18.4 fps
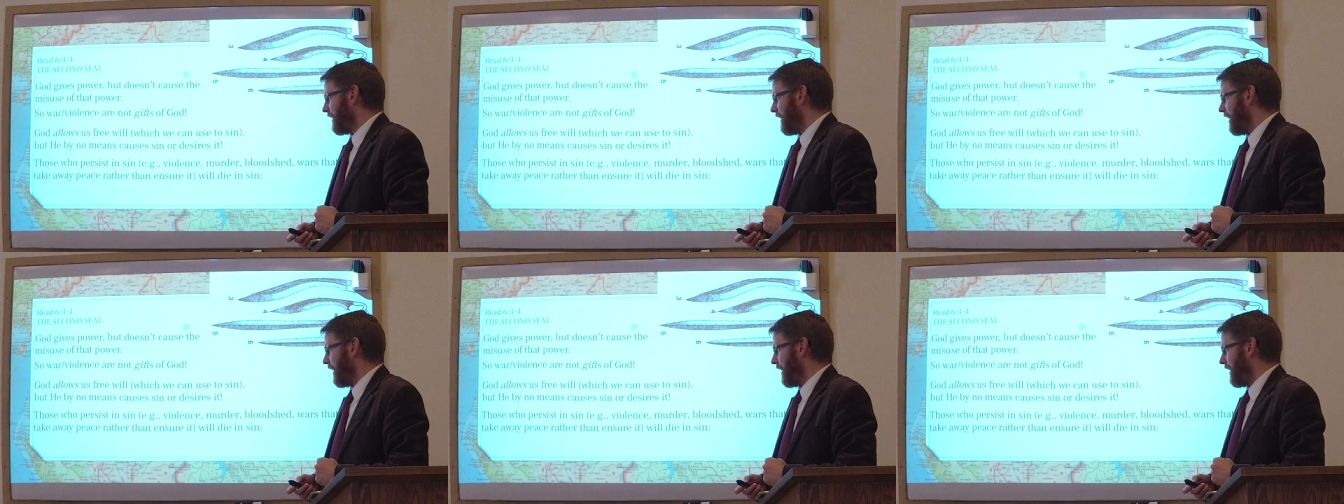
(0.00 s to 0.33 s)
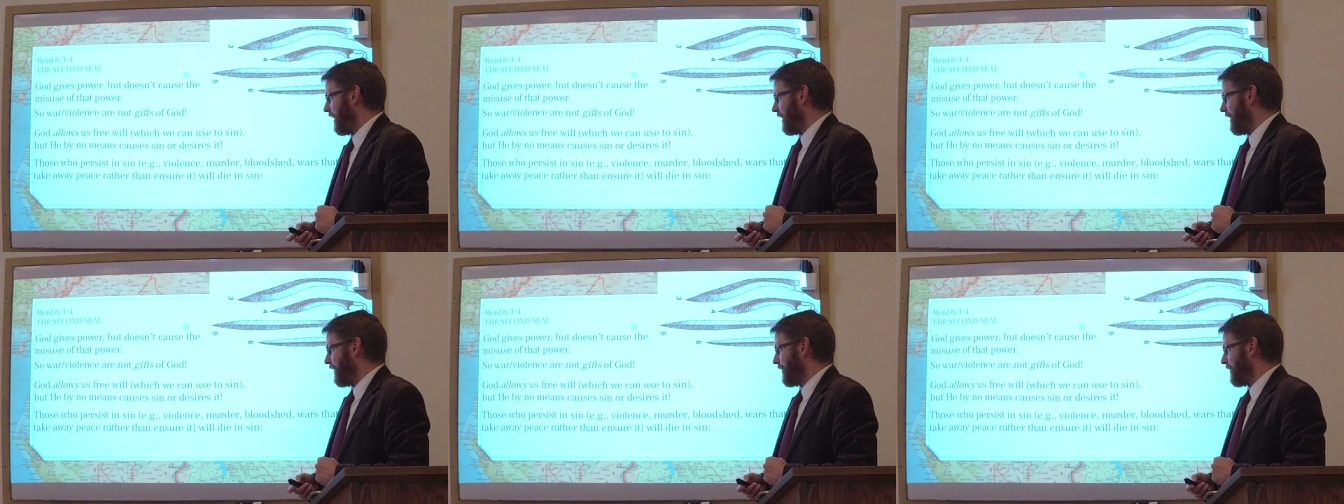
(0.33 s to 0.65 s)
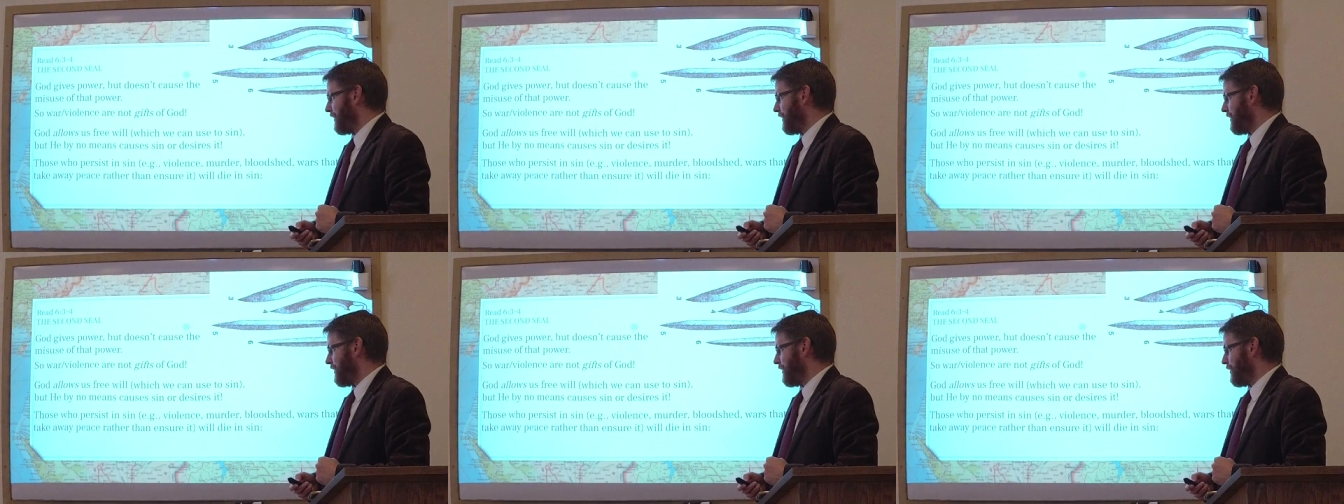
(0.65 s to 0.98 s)

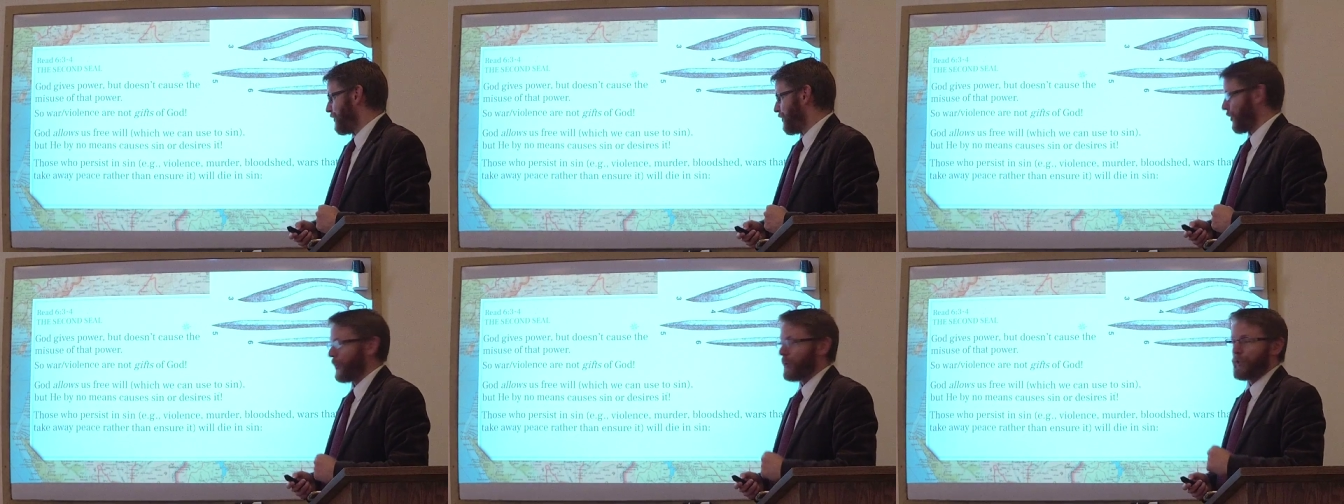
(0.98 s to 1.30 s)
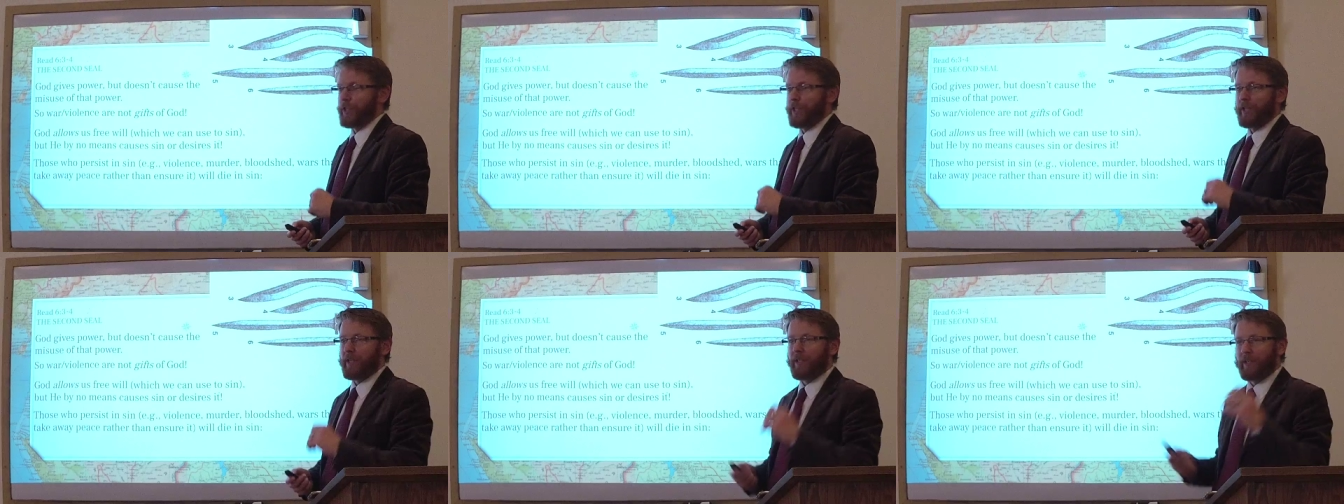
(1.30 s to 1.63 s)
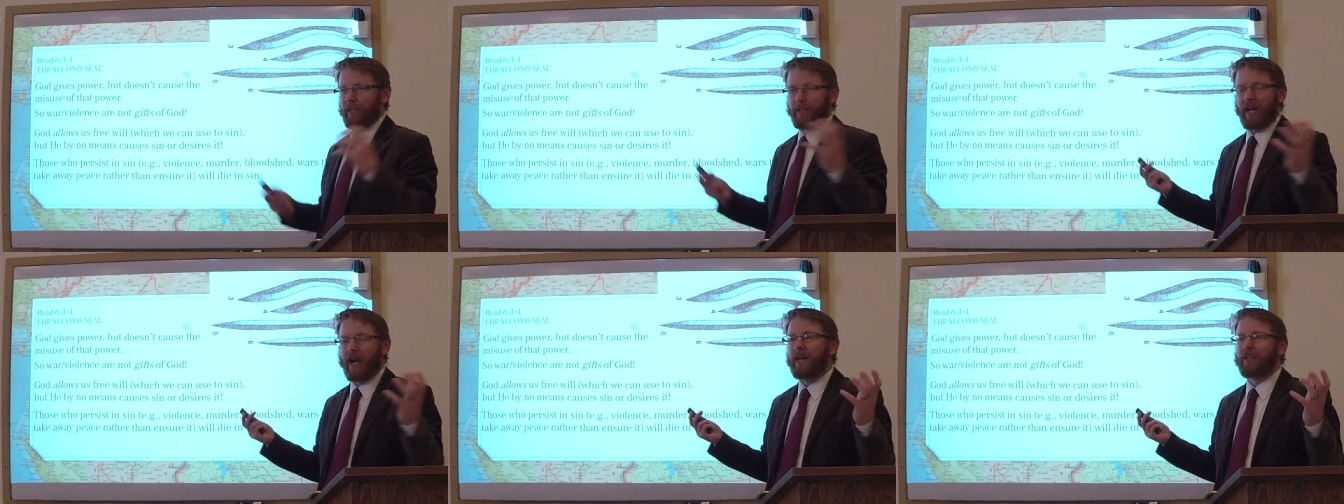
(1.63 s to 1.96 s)
Uh, so
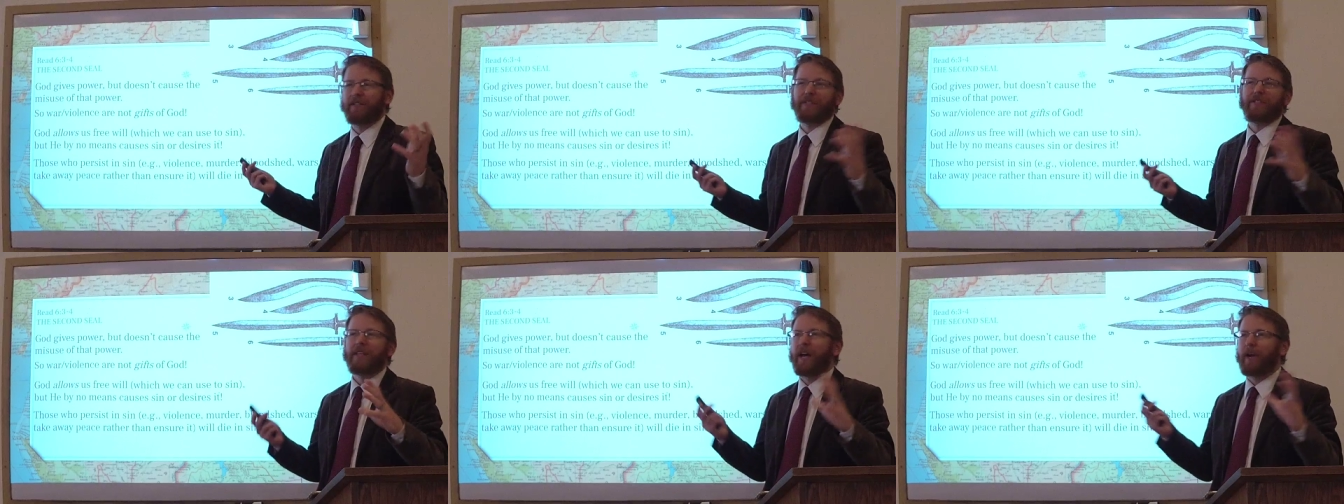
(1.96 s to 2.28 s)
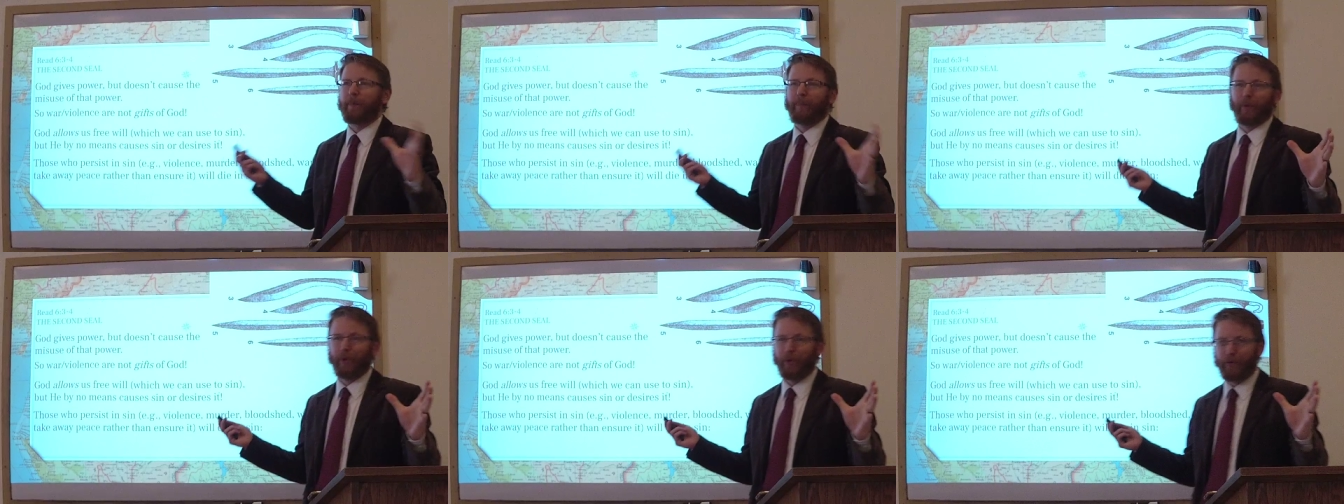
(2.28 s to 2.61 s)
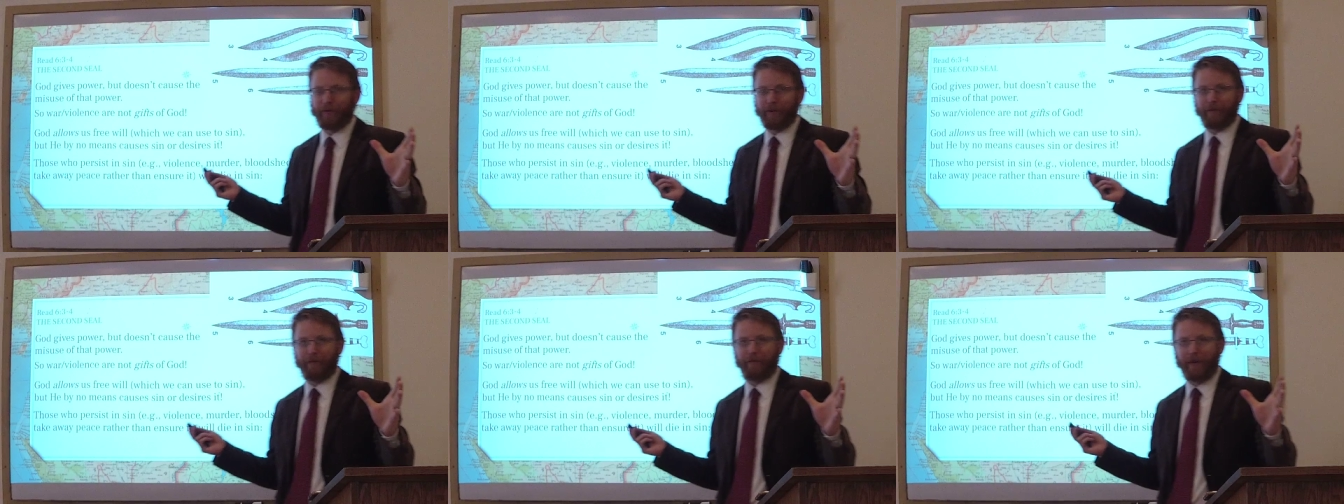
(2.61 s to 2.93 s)
G- God does not
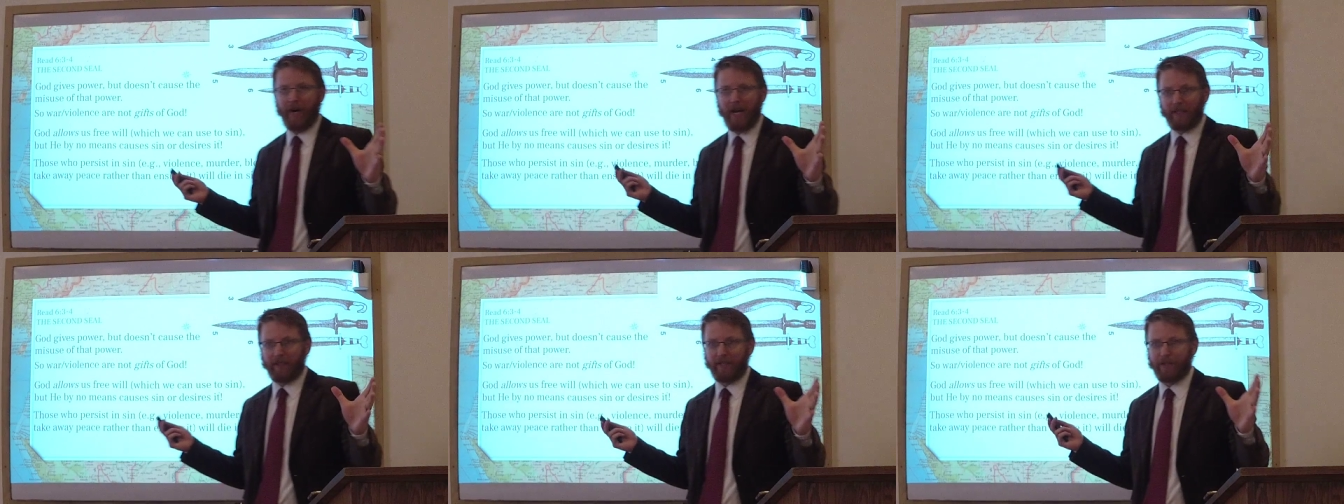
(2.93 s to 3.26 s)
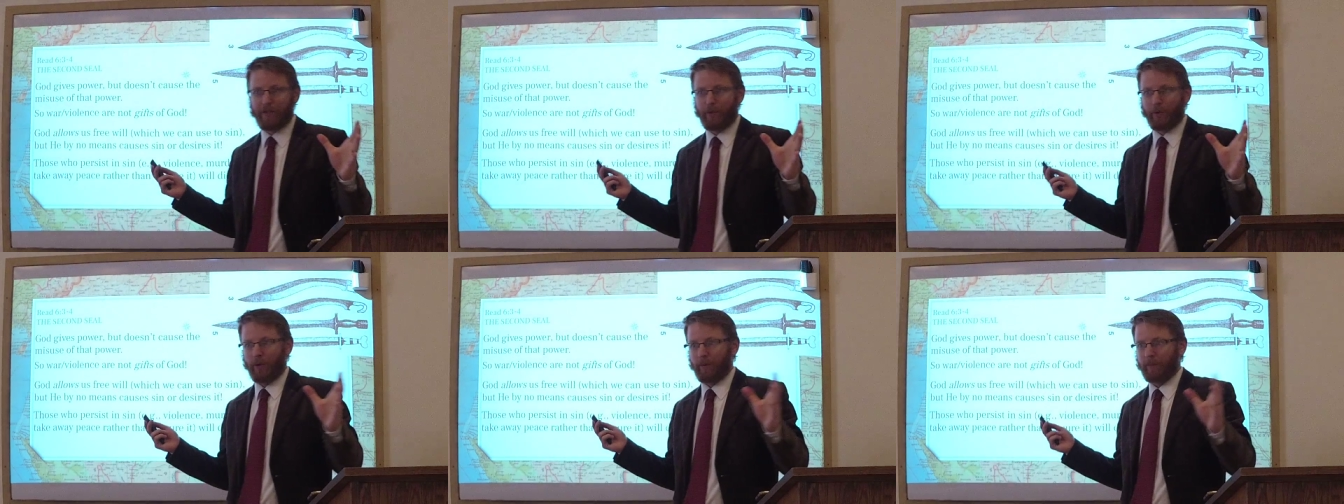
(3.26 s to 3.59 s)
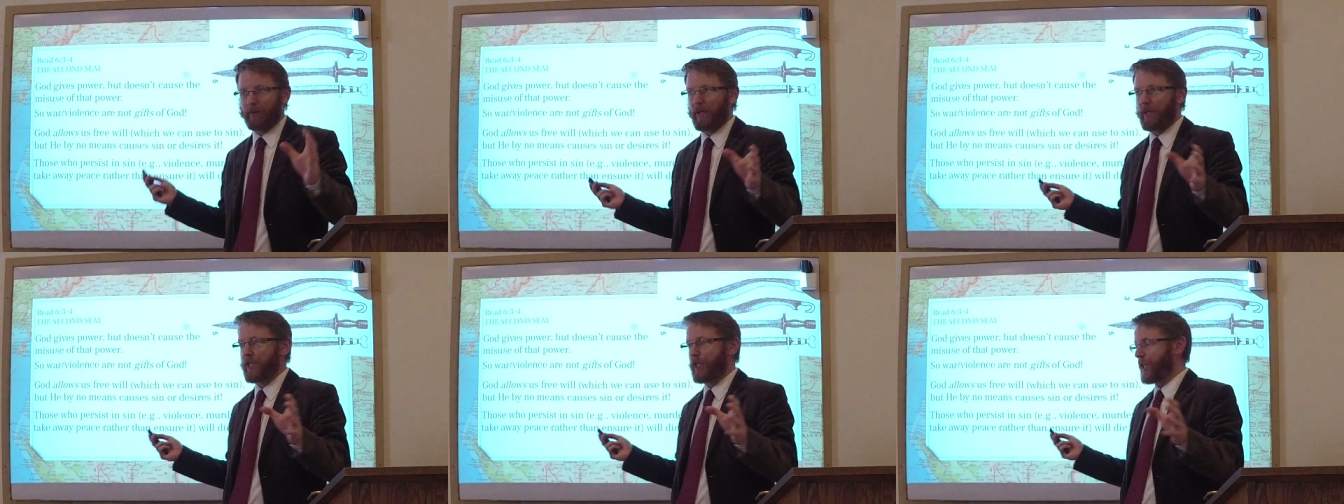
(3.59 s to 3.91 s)
approve of violence or
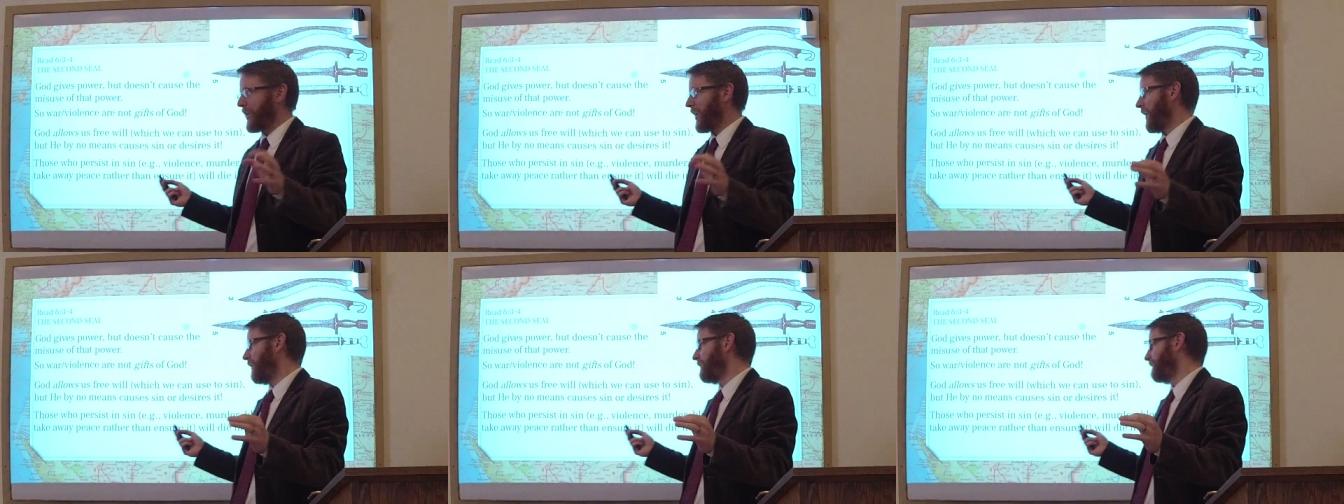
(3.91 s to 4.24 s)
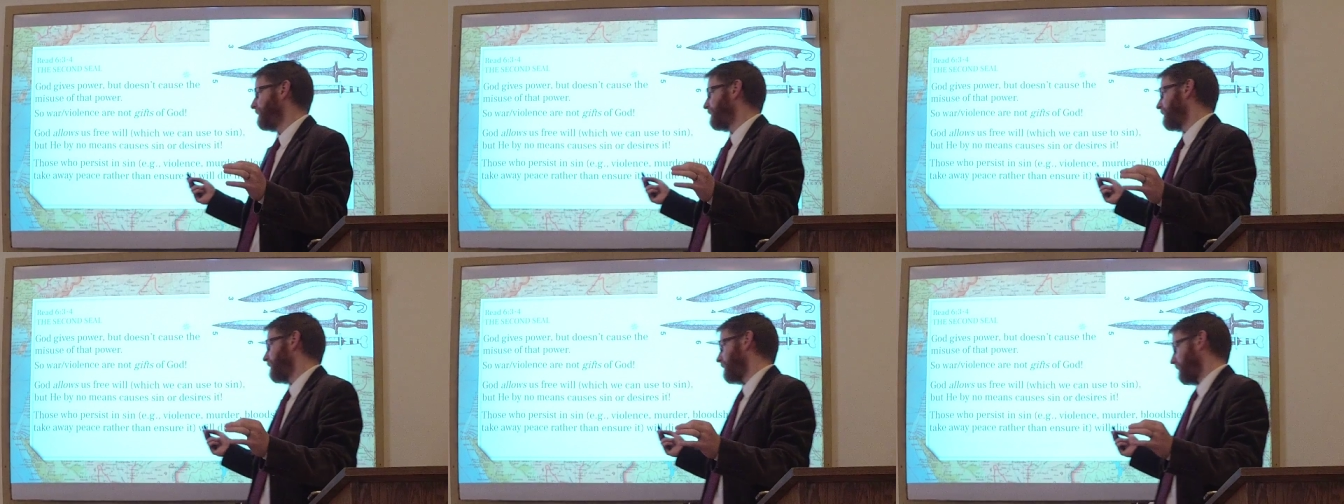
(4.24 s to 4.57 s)
bloodshed